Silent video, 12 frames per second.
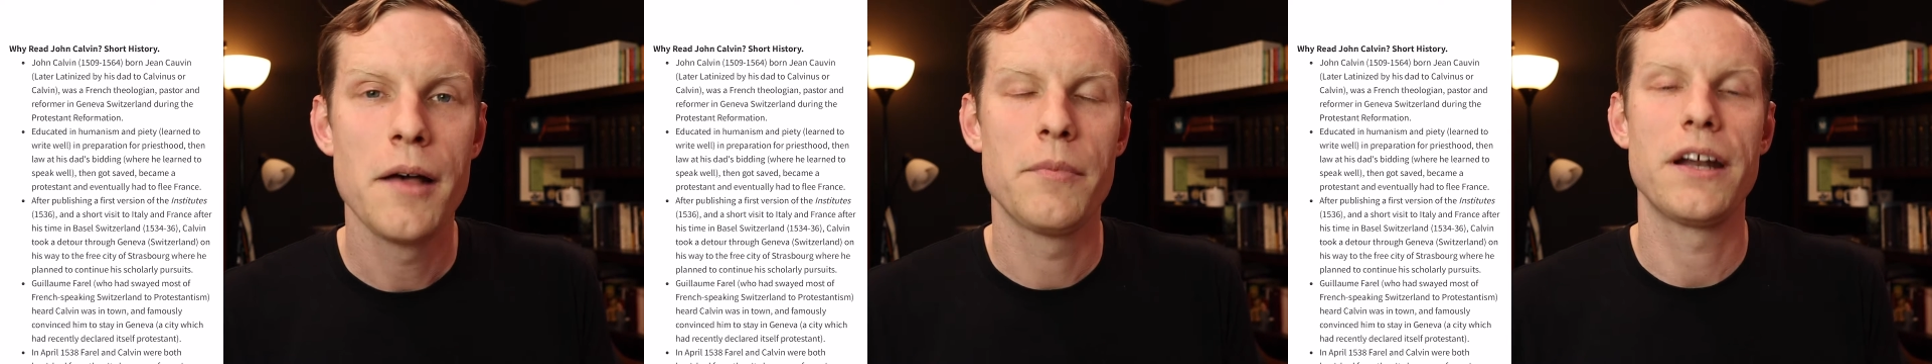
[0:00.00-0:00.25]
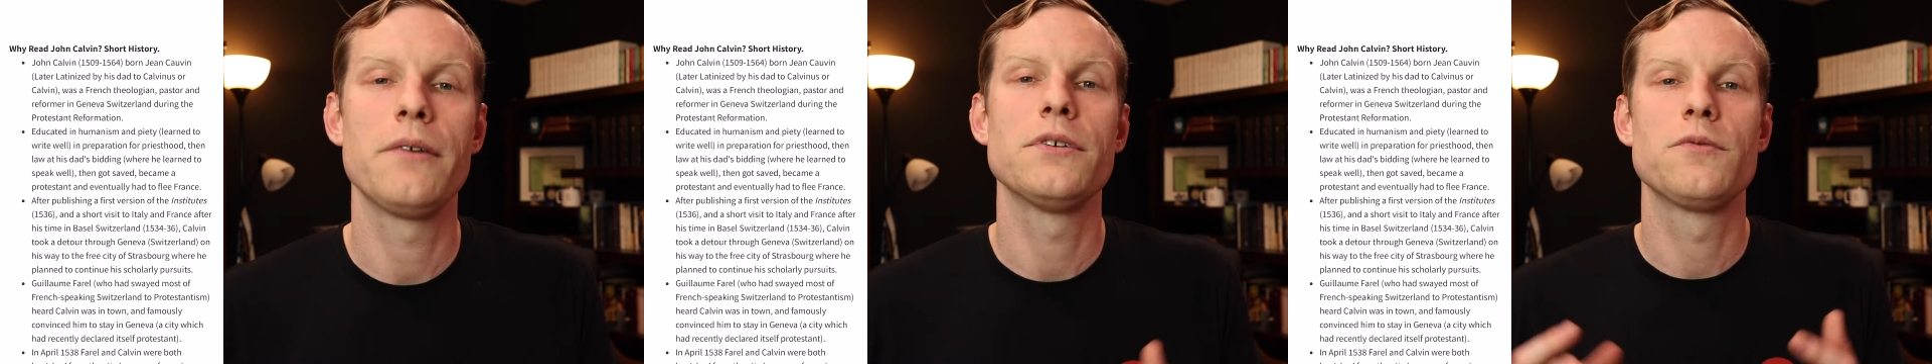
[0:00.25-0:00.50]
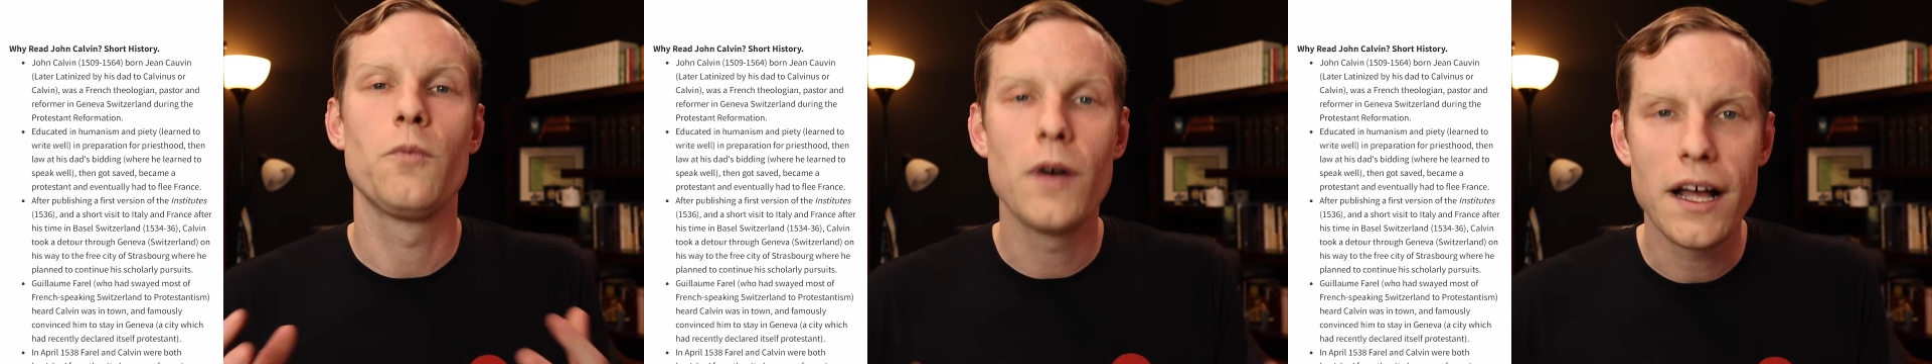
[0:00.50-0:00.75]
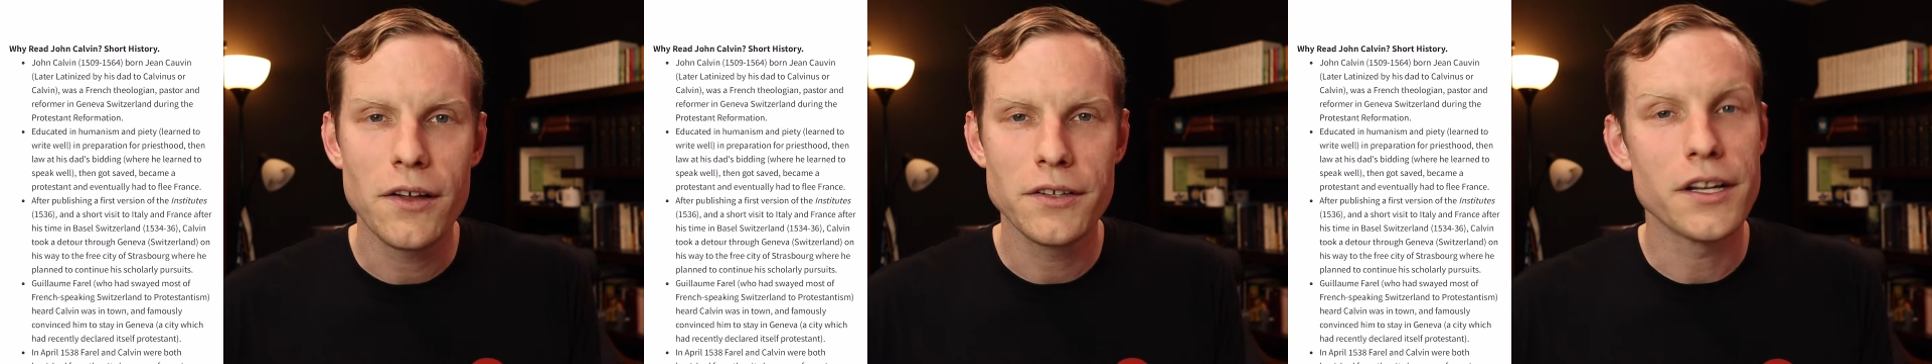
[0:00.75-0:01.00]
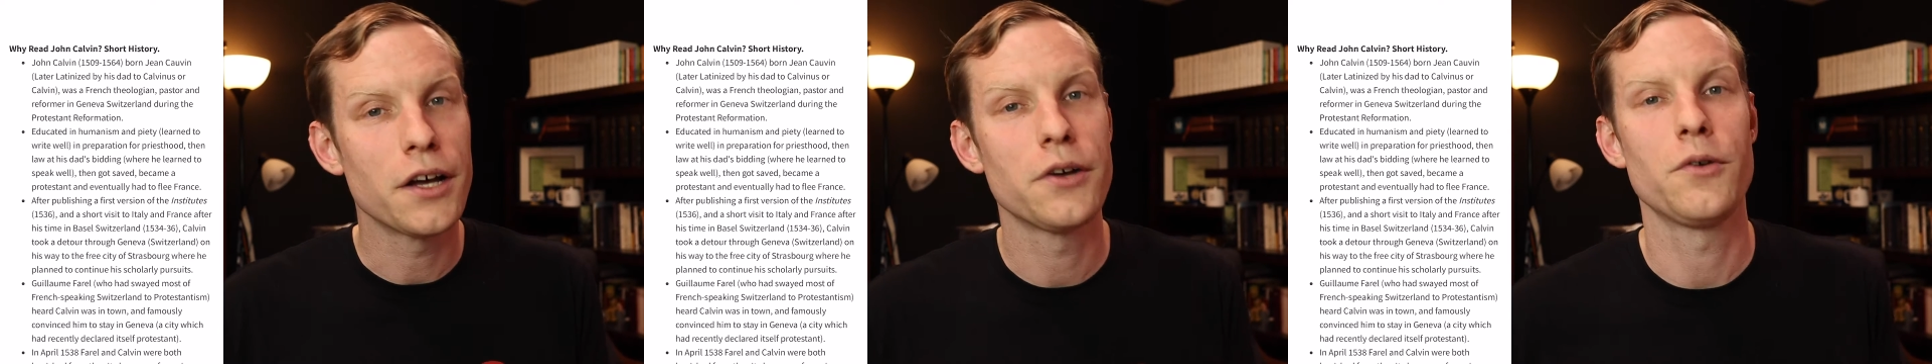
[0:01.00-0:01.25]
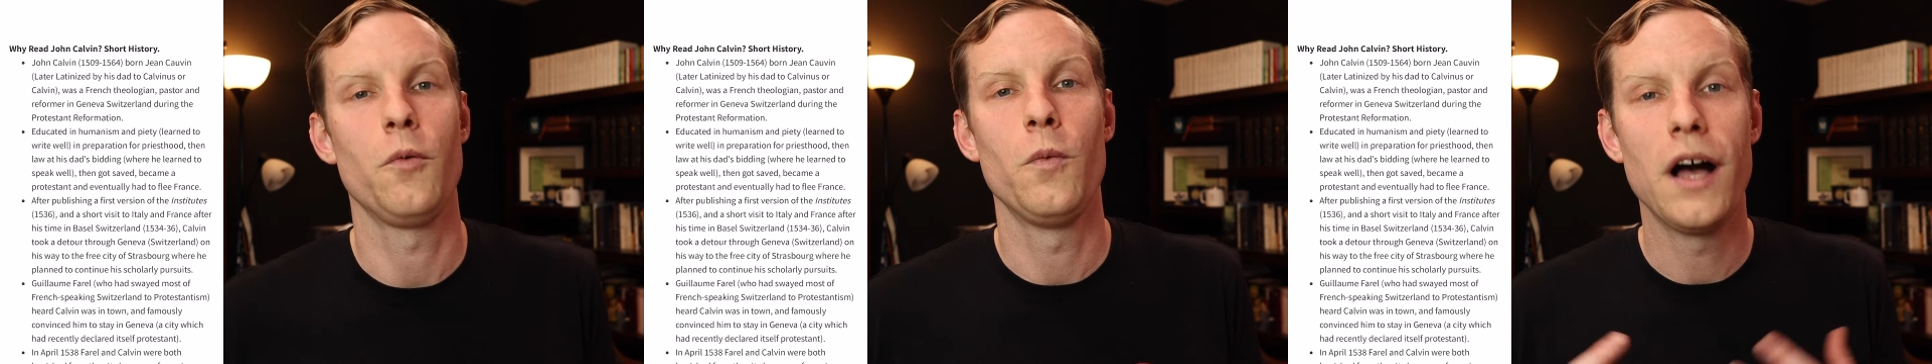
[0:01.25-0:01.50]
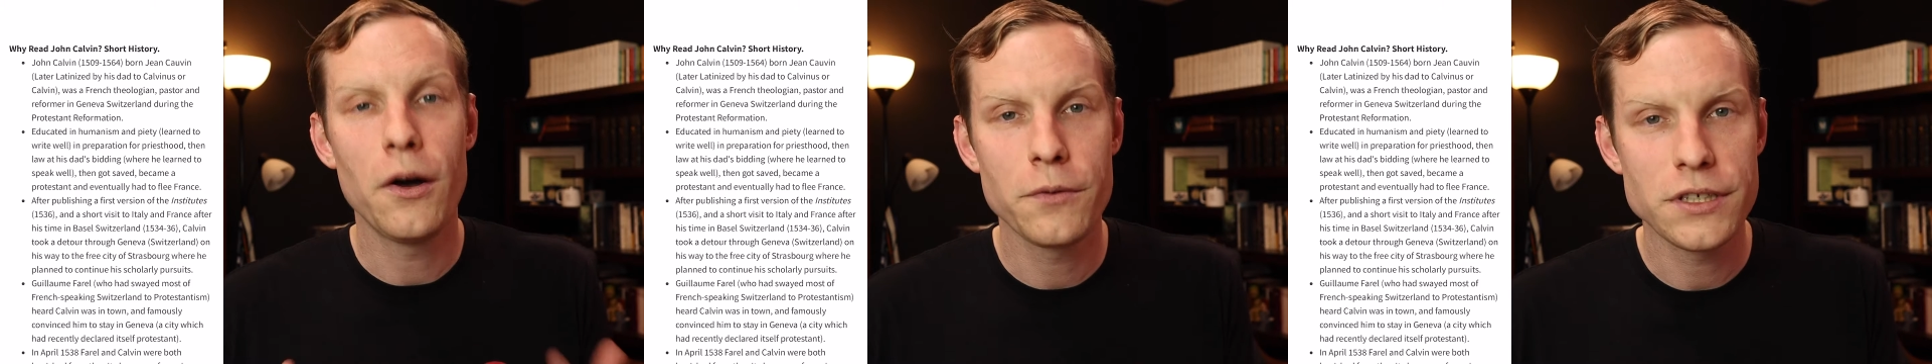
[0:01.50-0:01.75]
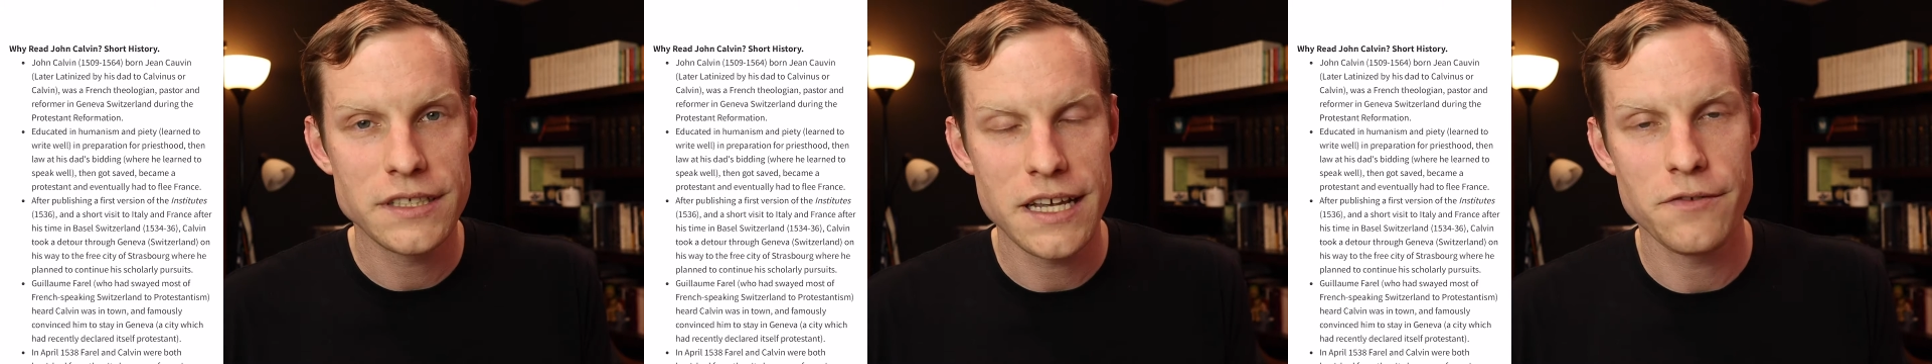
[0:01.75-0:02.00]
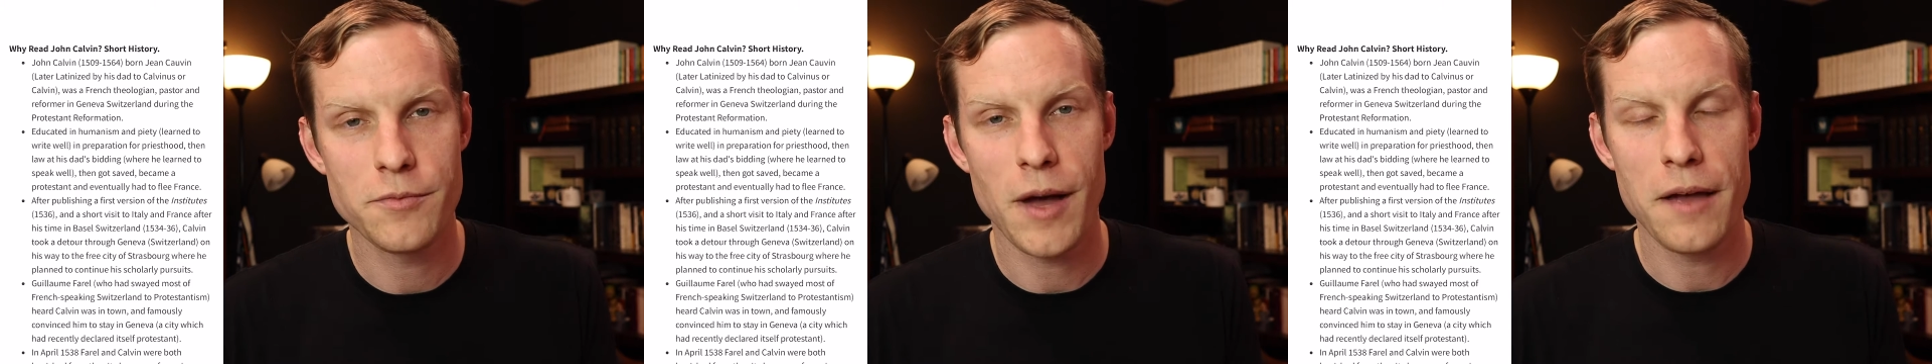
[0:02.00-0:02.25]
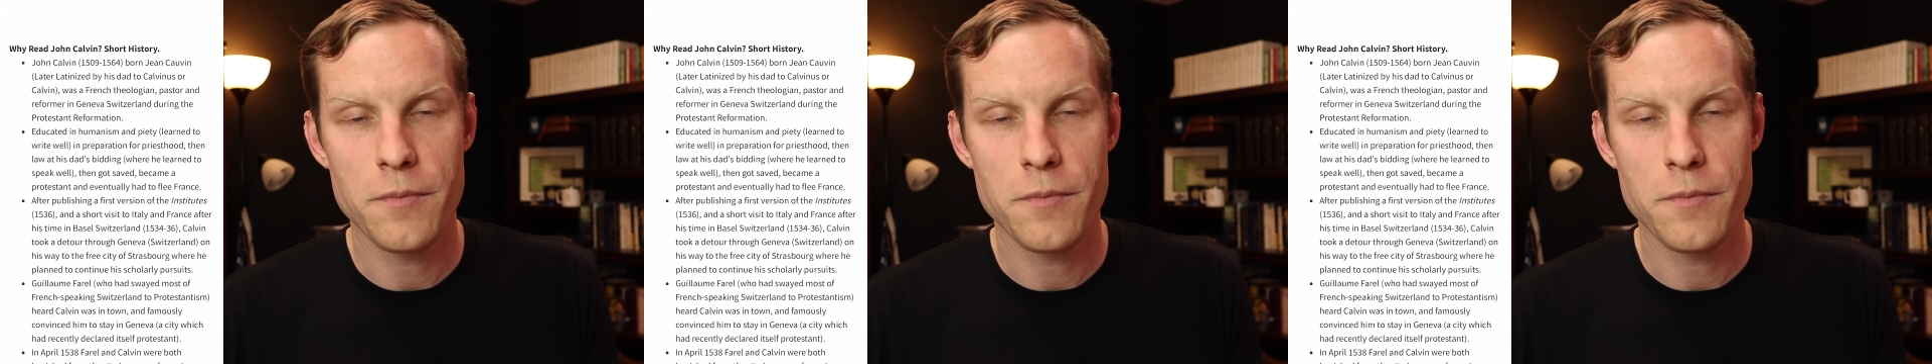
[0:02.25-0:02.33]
but it was well known, well received by